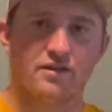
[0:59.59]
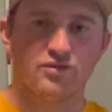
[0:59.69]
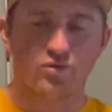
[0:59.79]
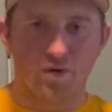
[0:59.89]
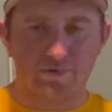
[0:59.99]

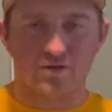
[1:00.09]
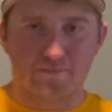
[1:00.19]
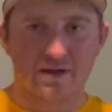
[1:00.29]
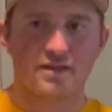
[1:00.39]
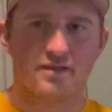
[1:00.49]
so you want to be able to
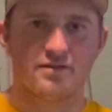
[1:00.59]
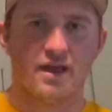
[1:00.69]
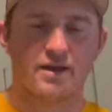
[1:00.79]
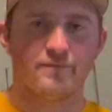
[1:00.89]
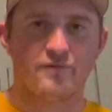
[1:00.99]
pick that
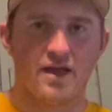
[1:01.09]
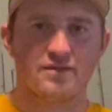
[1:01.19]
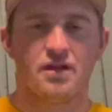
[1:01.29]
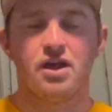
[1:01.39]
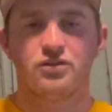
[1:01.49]
slack up
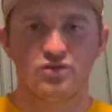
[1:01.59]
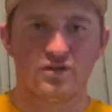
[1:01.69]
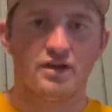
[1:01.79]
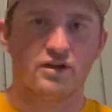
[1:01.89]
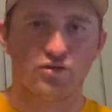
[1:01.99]
fast so you
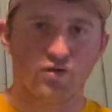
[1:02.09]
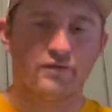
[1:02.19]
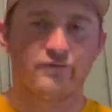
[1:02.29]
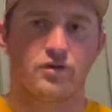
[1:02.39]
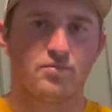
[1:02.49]
can get a
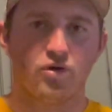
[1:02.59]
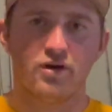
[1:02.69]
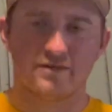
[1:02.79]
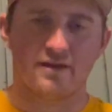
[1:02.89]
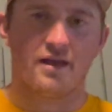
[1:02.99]
good firm
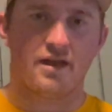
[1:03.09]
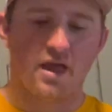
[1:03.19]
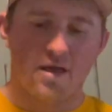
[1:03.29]
hook set.